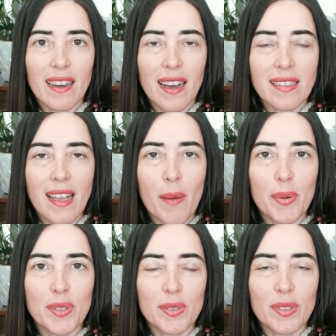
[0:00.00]
as
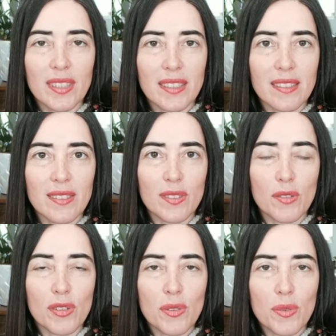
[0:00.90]
opportunities to
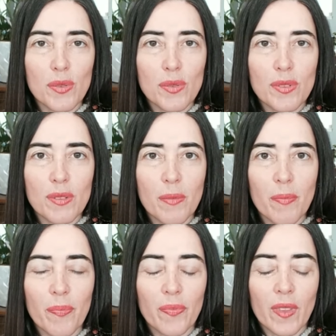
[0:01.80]
choose,
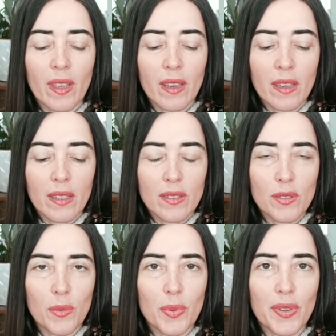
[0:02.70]

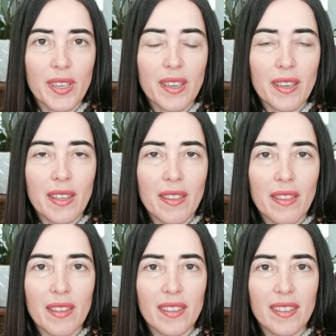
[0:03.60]
to breathe,
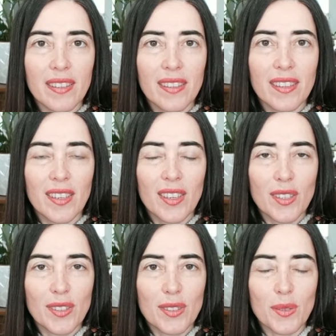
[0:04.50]

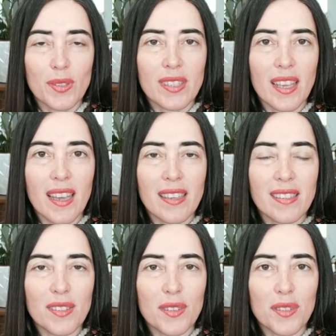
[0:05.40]
to
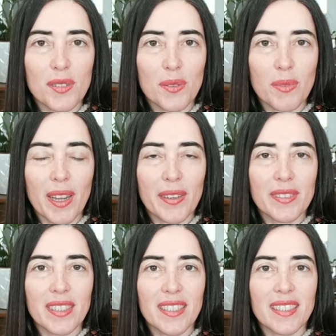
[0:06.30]
sense your
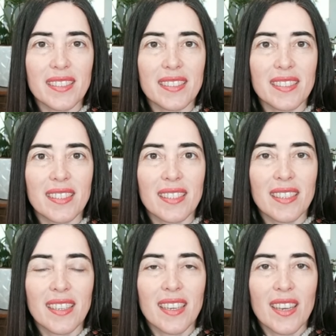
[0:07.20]
surroundings,
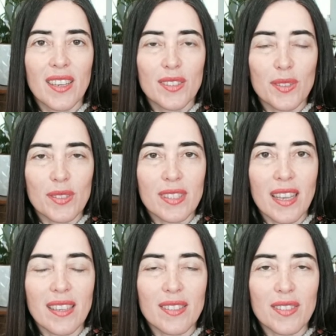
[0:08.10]
to
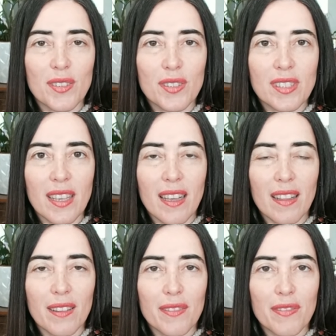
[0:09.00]
sense
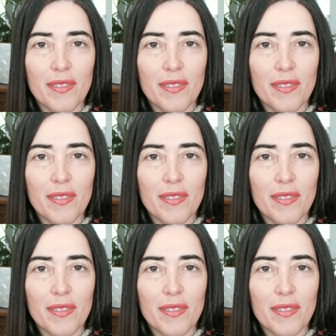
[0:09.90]
yourself.